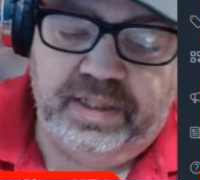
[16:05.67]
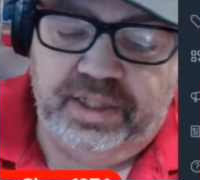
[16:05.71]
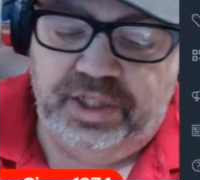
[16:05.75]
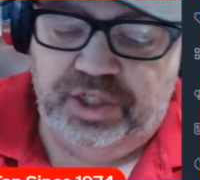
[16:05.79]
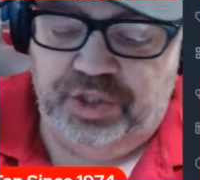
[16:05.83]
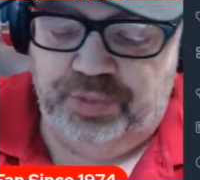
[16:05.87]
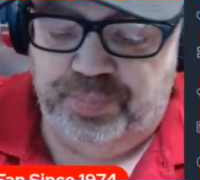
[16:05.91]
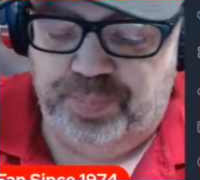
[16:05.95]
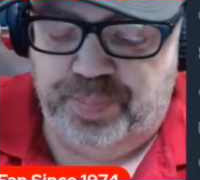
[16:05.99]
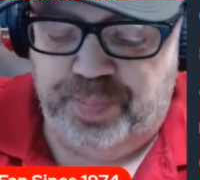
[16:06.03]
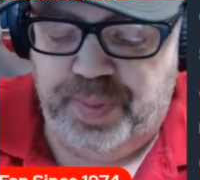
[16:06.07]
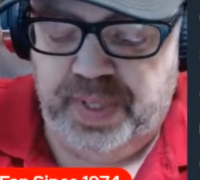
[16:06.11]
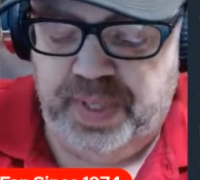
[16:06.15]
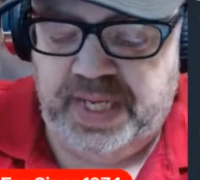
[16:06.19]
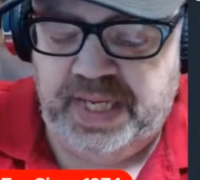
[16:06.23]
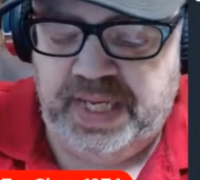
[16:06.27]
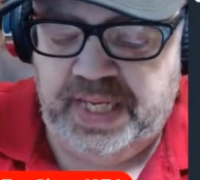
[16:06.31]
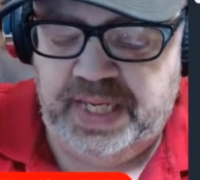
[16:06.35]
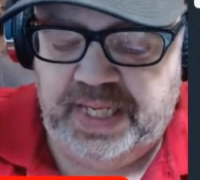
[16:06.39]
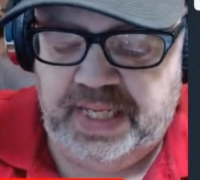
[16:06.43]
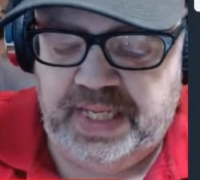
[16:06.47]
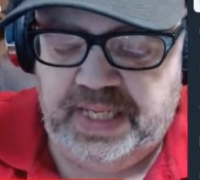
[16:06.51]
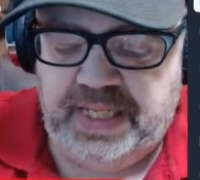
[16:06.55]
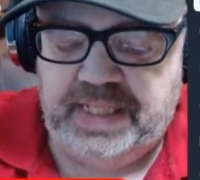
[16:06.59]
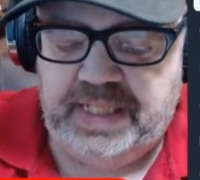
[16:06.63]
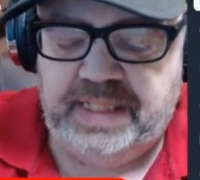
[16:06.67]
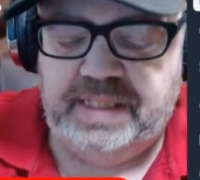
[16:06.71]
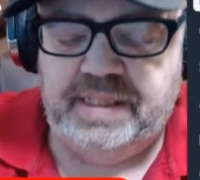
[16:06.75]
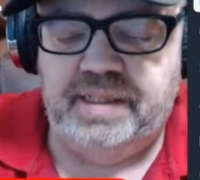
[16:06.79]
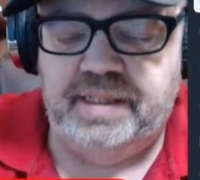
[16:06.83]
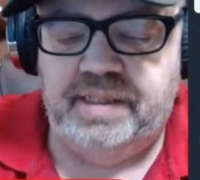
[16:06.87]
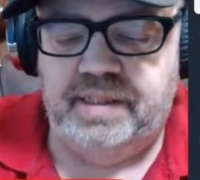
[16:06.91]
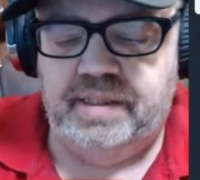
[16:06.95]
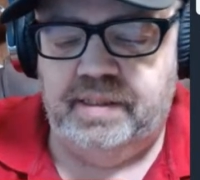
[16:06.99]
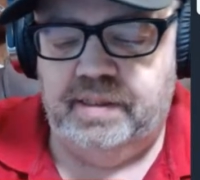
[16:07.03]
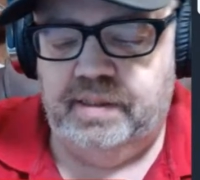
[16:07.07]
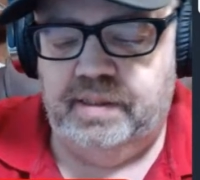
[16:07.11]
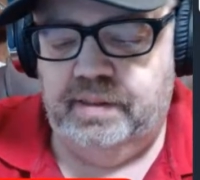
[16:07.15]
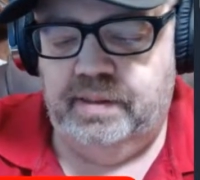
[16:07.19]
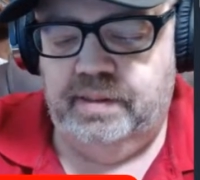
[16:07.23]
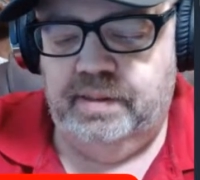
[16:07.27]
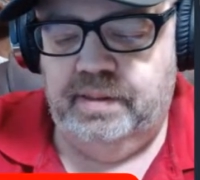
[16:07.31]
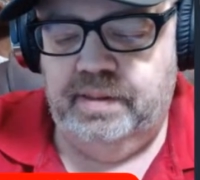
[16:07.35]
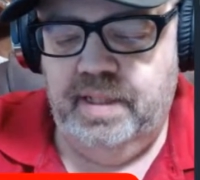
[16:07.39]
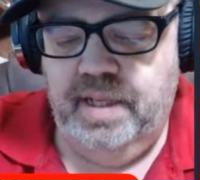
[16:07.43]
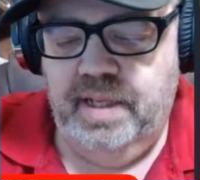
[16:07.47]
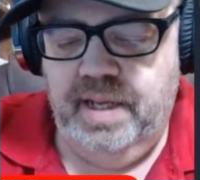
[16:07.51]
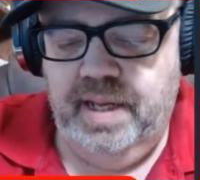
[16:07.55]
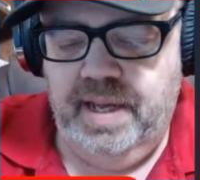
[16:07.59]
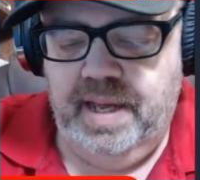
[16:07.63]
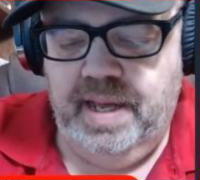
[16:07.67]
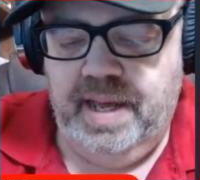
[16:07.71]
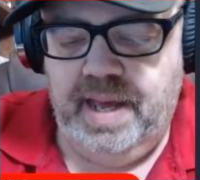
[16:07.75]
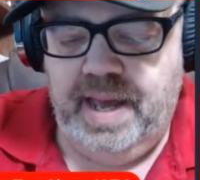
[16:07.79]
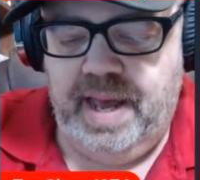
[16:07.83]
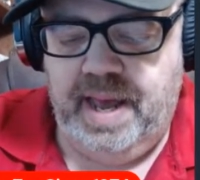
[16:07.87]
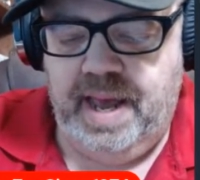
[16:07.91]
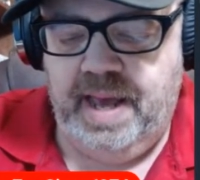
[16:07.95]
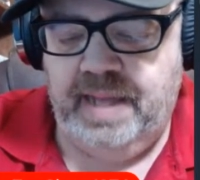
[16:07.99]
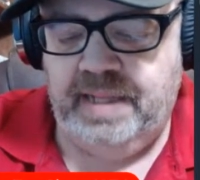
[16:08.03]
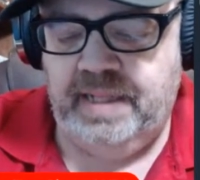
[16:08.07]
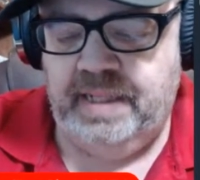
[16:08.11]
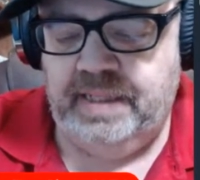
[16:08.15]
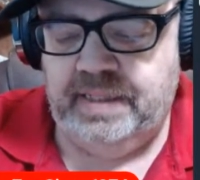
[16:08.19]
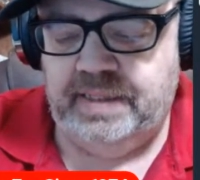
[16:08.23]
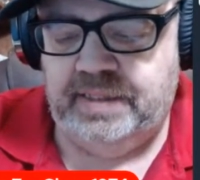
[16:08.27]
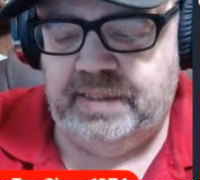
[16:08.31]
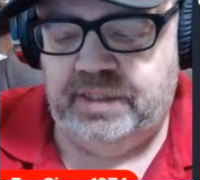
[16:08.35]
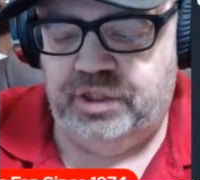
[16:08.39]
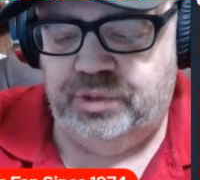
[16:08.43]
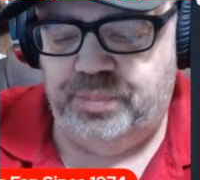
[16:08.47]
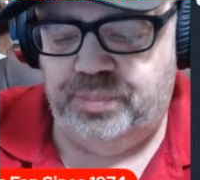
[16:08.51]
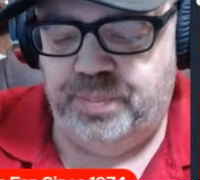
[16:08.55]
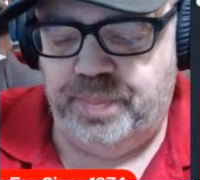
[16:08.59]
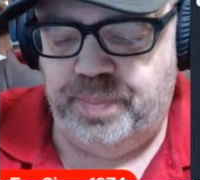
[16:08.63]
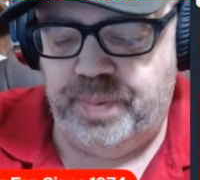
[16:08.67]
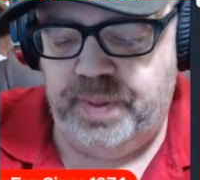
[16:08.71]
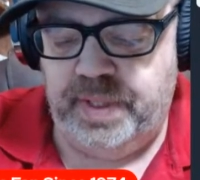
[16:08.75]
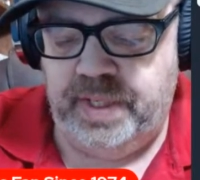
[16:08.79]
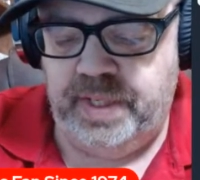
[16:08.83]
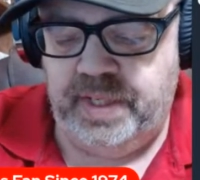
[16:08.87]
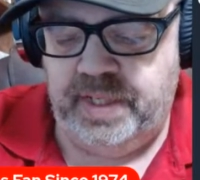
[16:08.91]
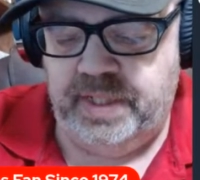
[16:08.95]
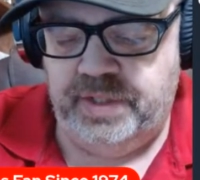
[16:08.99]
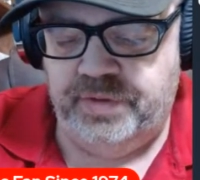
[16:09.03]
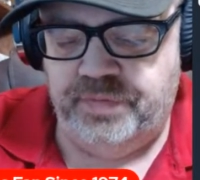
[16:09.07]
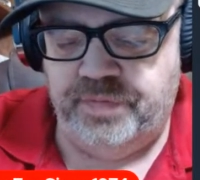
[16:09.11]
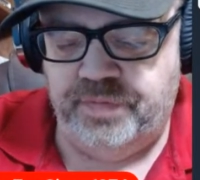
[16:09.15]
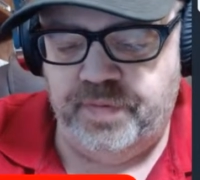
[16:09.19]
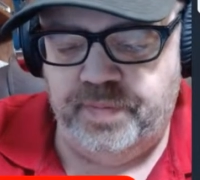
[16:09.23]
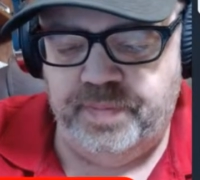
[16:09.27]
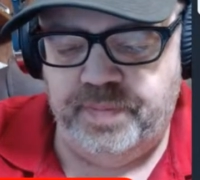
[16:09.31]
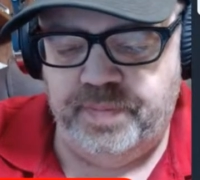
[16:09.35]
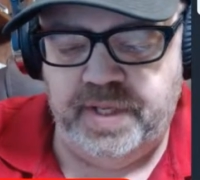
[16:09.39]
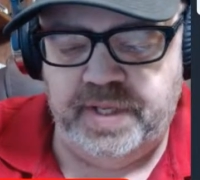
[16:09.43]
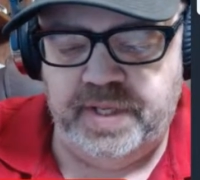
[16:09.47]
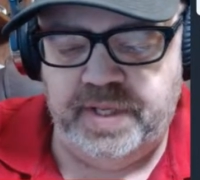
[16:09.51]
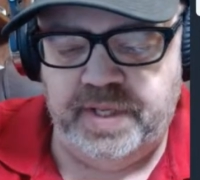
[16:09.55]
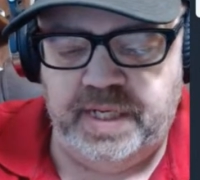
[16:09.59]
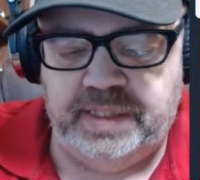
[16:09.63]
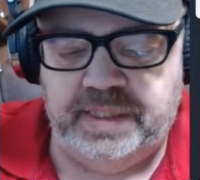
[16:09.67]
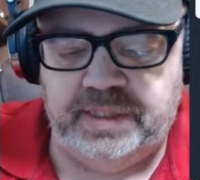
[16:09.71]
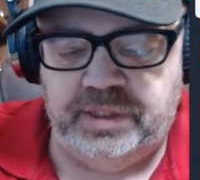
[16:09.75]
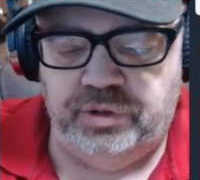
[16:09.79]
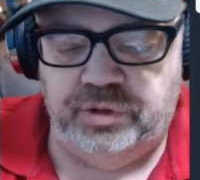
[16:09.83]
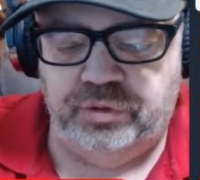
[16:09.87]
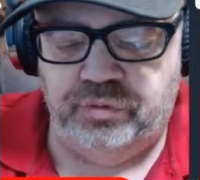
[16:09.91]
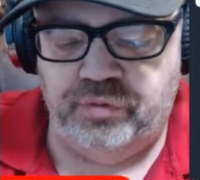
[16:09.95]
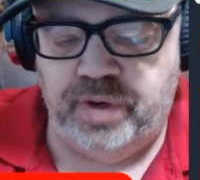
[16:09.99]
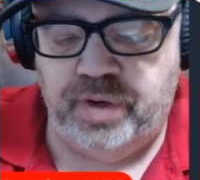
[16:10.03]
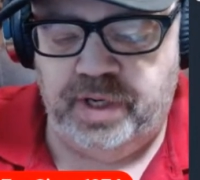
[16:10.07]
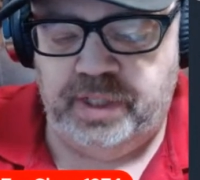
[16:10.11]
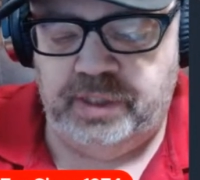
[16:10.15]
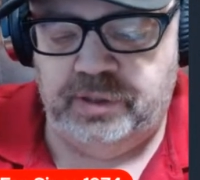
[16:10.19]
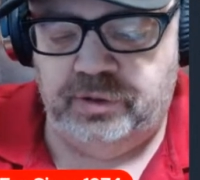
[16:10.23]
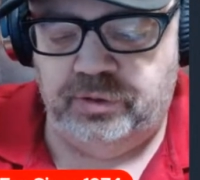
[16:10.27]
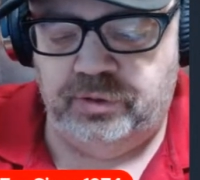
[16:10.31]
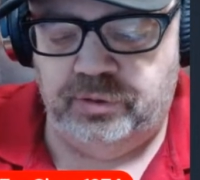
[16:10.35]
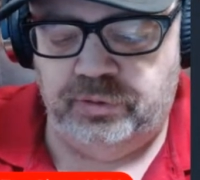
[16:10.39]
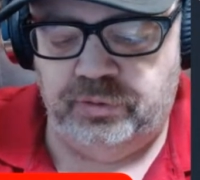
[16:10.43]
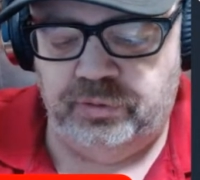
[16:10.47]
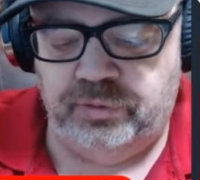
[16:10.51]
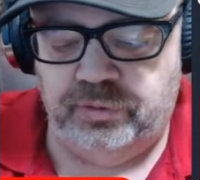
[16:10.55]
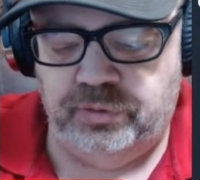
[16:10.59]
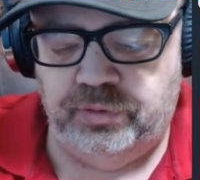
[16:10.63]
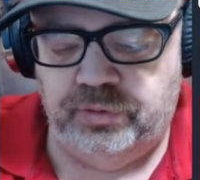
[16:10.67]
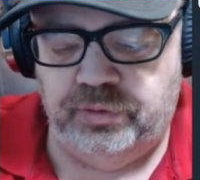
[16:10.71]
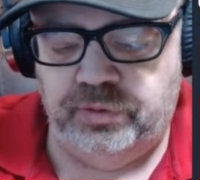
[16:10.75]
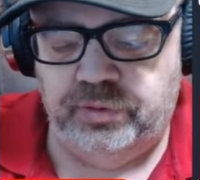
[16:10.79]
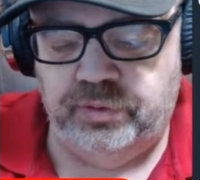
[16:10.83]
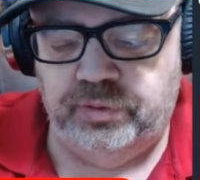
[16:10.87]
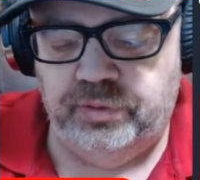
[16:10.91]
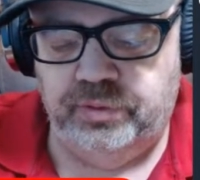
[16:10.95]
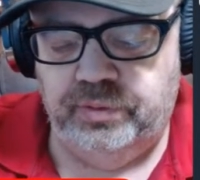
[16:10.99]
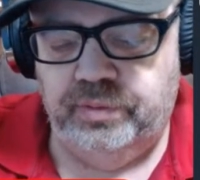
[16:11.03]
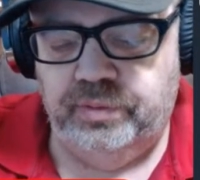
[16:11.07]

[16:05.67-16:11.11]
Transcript: Spees. Alex Spees from the Texas Rangers.